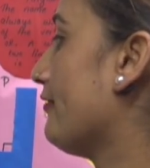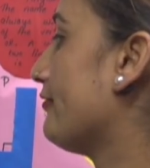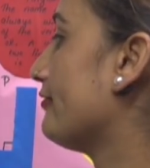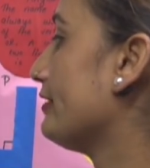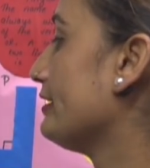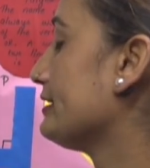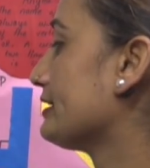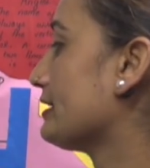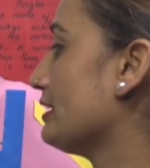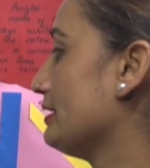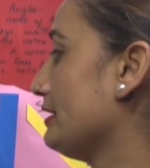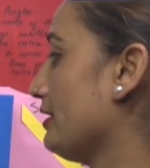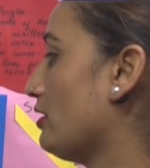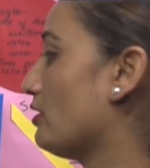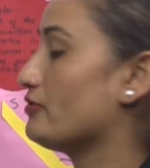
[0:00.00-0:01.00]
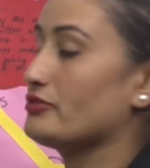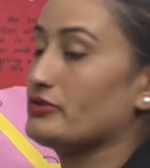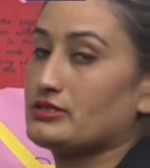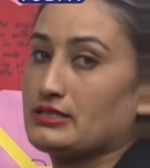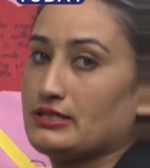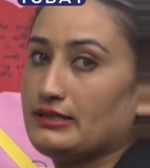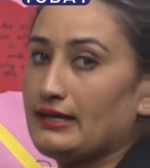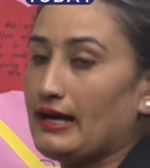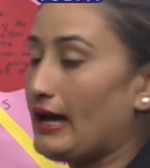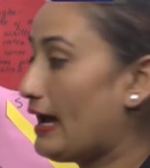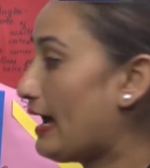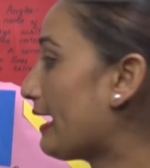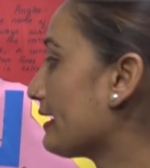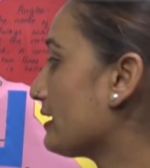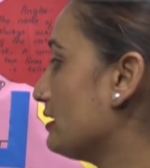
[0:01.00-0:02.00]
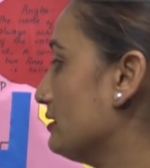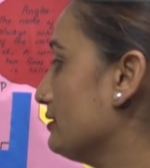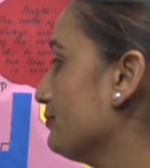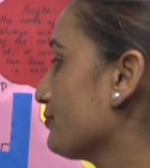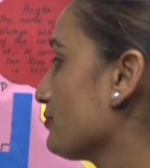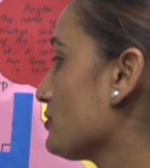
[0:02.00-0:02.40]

vertically opposite angle.